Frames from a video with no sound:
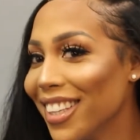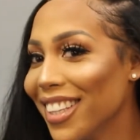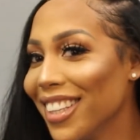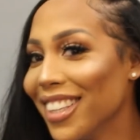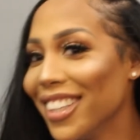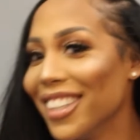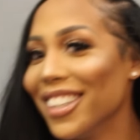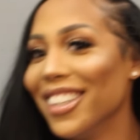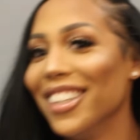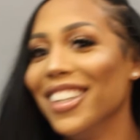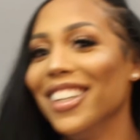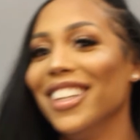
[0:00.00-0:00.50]

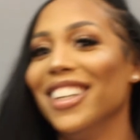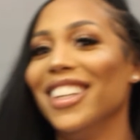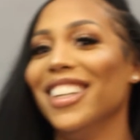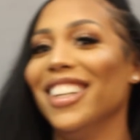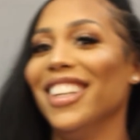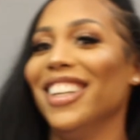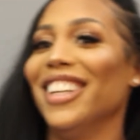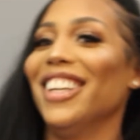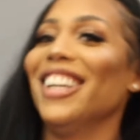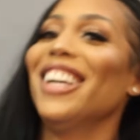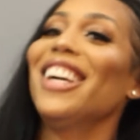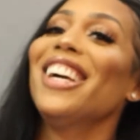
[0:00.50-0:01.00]
you look
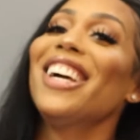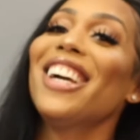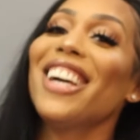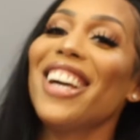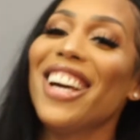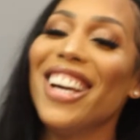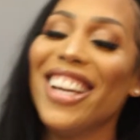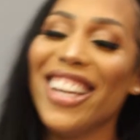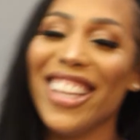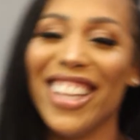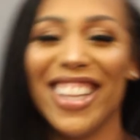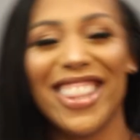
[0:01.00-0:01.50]
amazing, by the
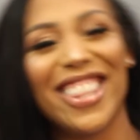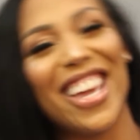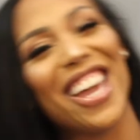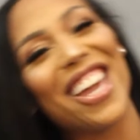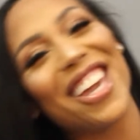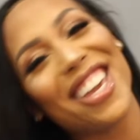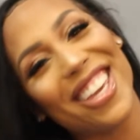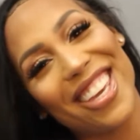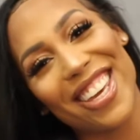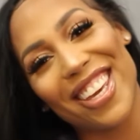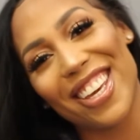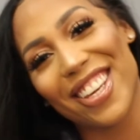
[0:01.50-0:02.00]

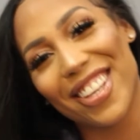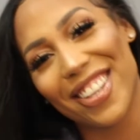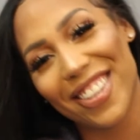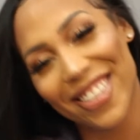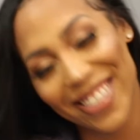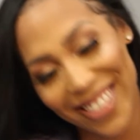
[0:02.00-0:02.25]
way.